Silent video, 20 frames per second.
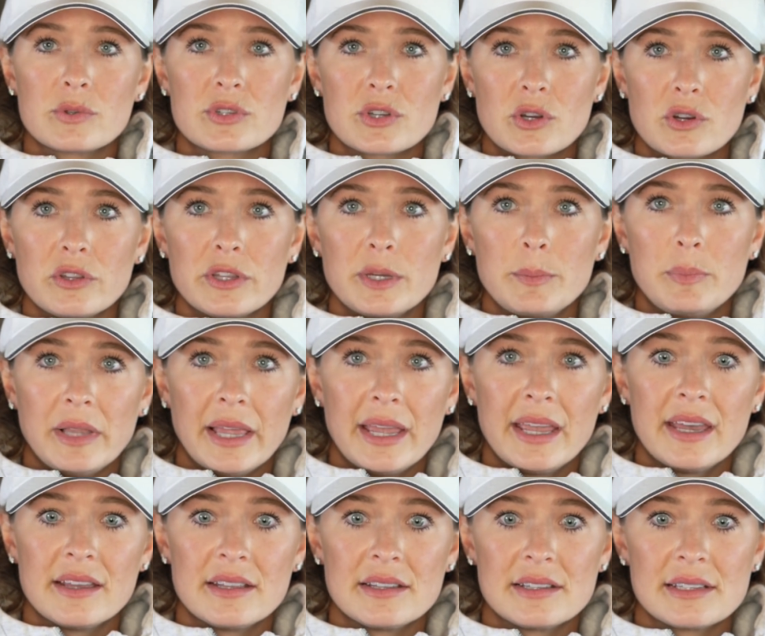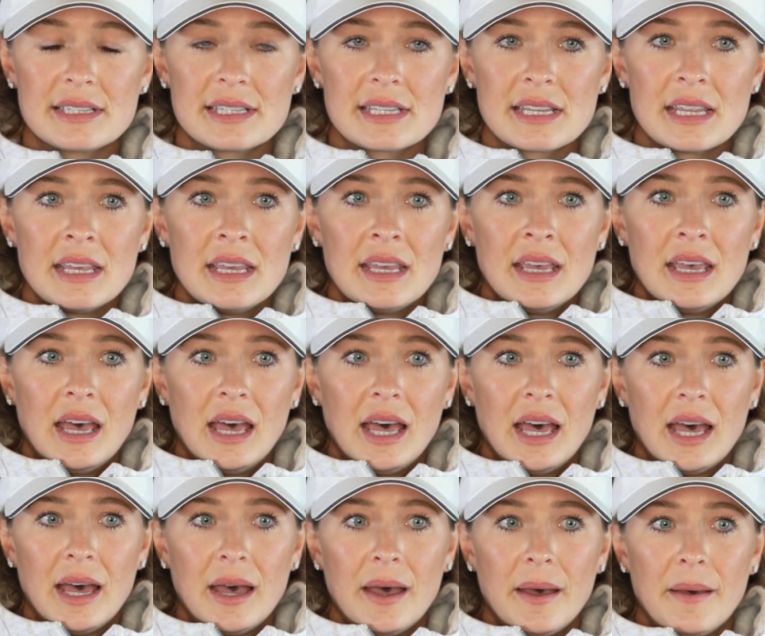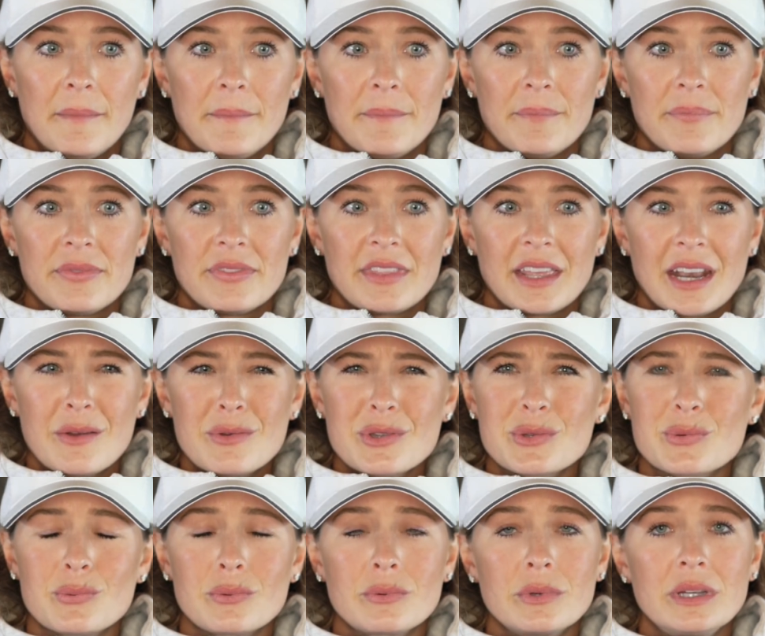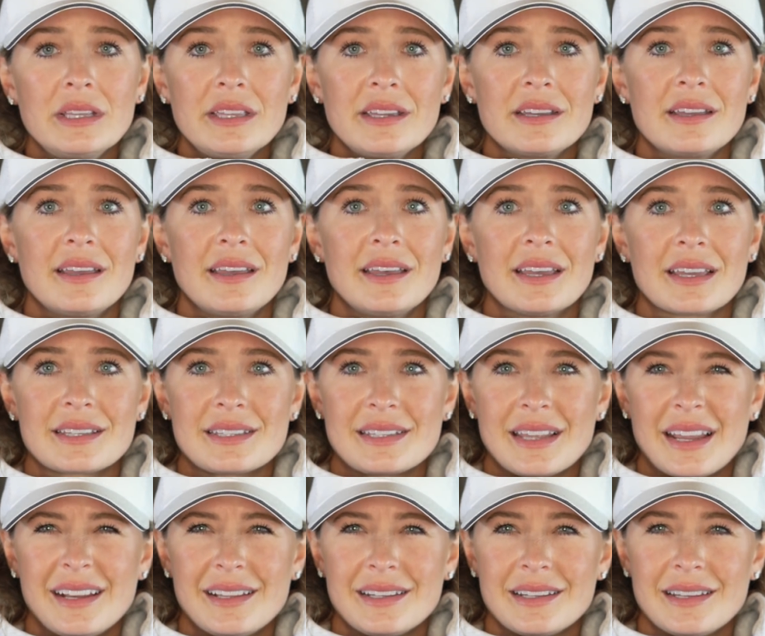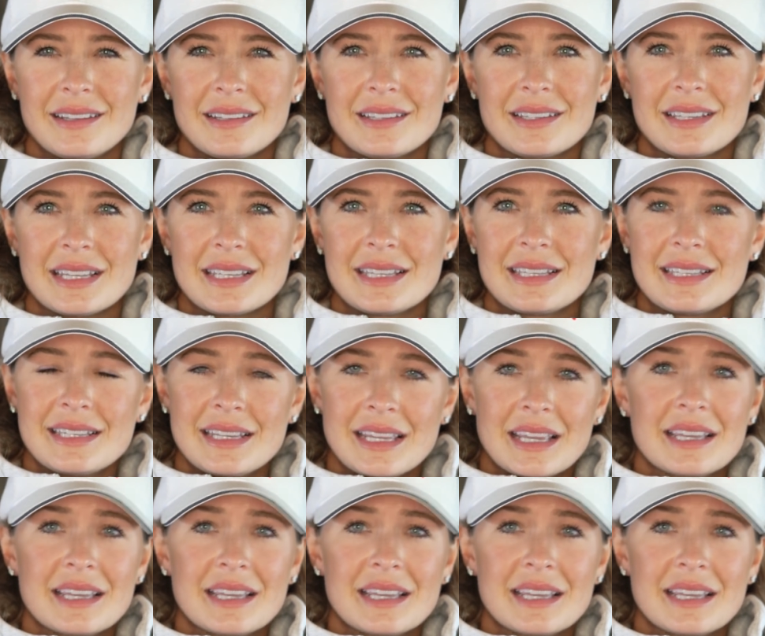early plans that I was really excited to see,